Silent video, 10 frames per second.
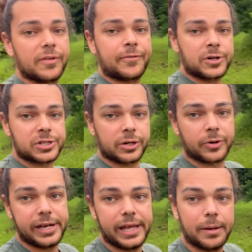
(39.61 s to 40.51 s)
the first
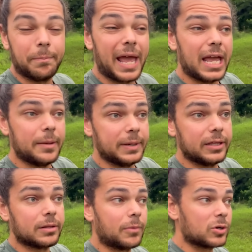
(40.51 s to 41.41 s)
ingredient, and maybe
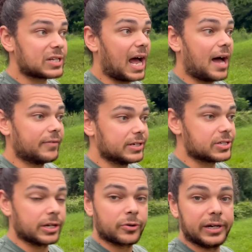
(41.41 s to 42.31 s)
the most obvious
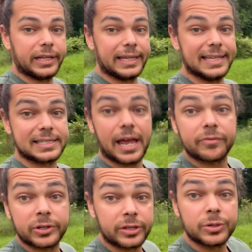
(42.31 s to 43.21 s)
ingredient, is
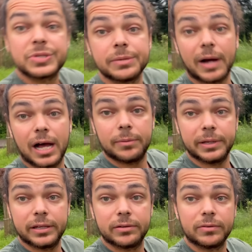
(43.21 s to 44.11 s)
everything you see behind
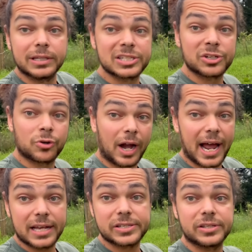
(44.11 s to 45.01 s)
me. This is
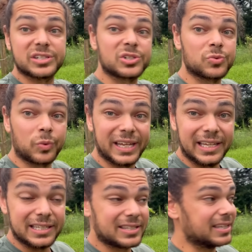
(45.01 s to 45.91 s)
grass, this is
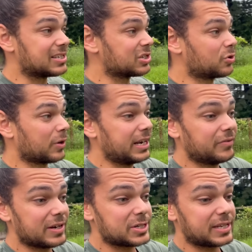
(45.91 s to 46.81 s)
weeds, this is
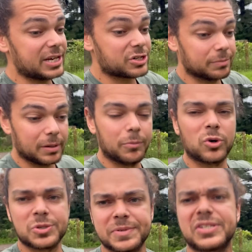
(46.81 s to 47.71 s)
green vegetation, but
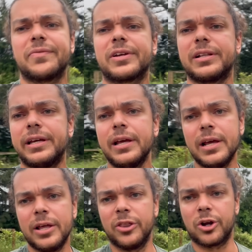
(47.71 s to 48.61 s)
more specifically,
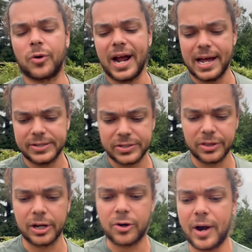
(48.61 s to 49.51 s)
the grass.
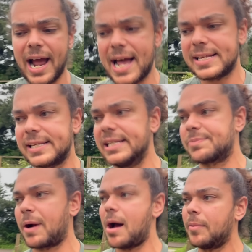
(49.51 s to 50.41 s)
The grass
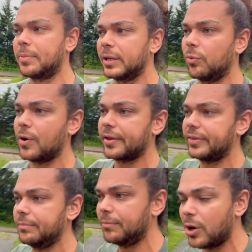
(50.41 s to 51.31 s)
is probably one of
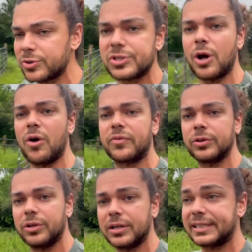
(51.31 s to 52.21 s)
the most
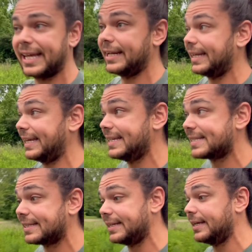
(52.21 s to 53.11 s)
overlooked and
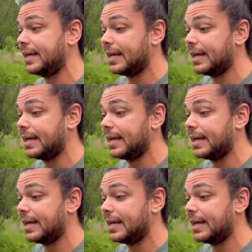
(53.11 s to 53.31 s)
easily